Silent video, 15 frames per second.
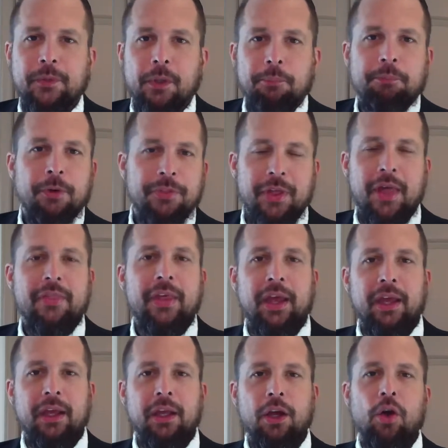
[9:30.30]
but then
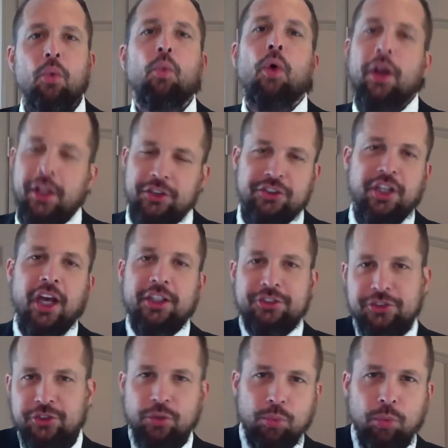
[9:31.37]
they want to
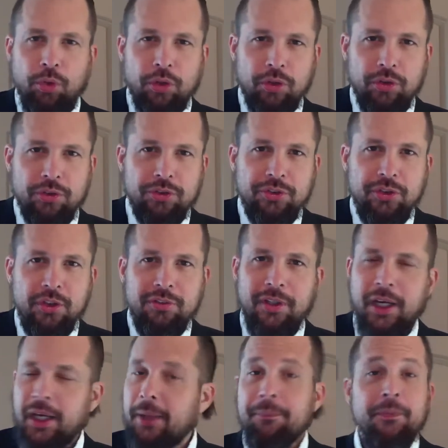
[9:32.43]
test the waters,
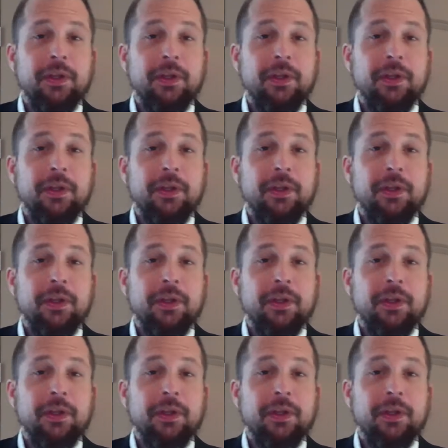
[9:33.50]
right?